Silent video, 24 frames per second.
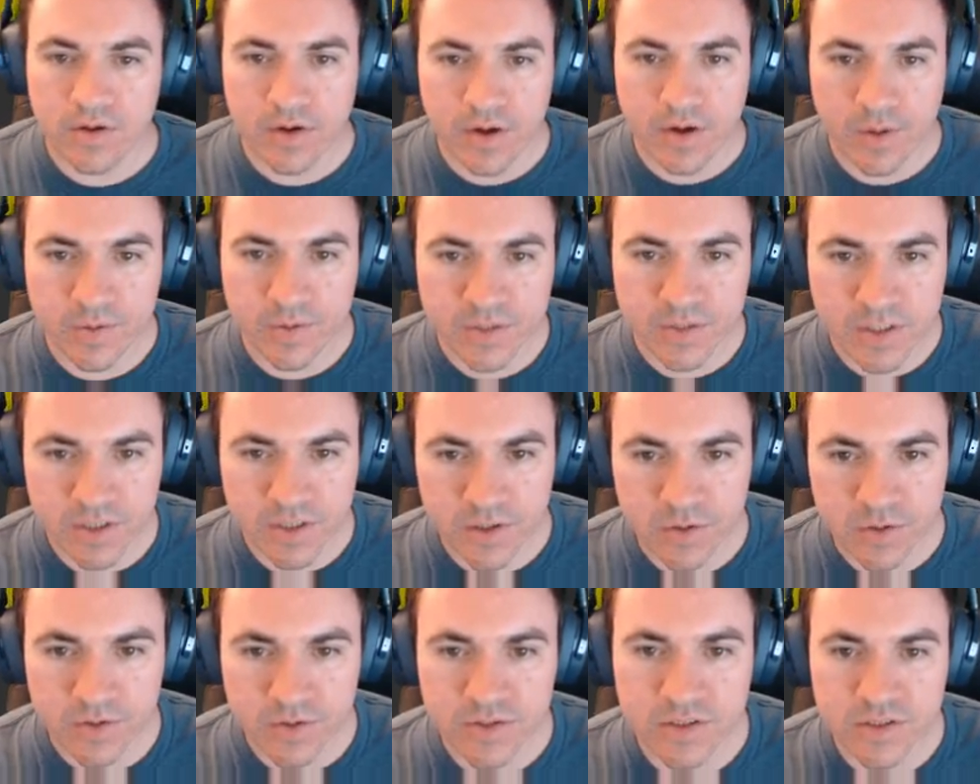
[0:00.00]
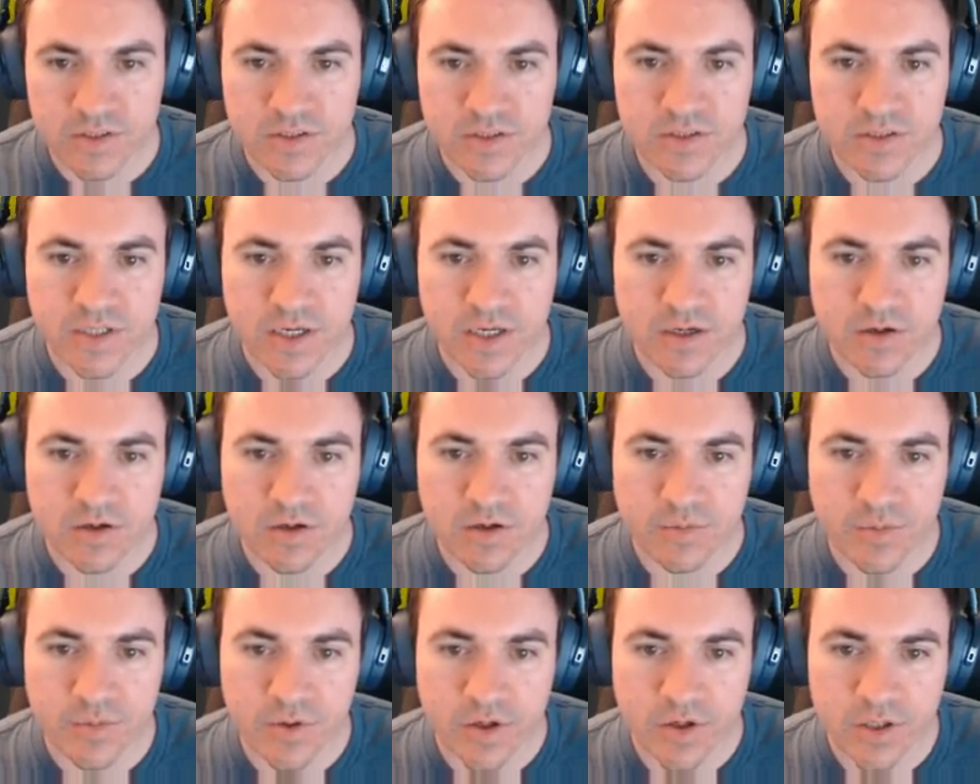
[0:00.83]
I was going to use snake
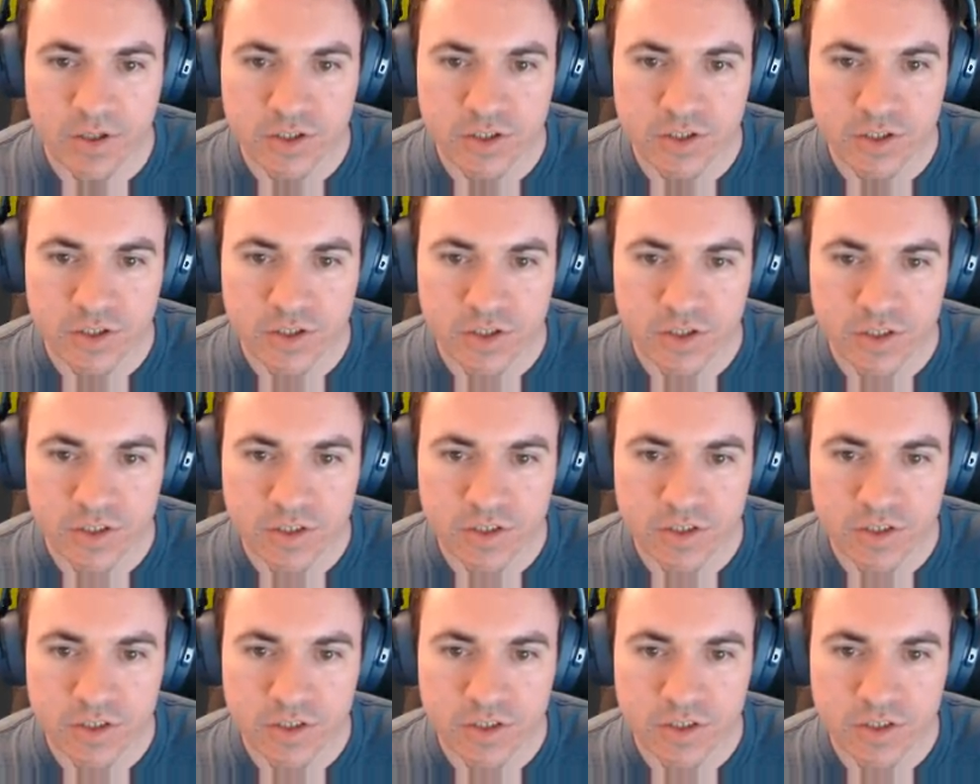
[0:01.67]
hook brush.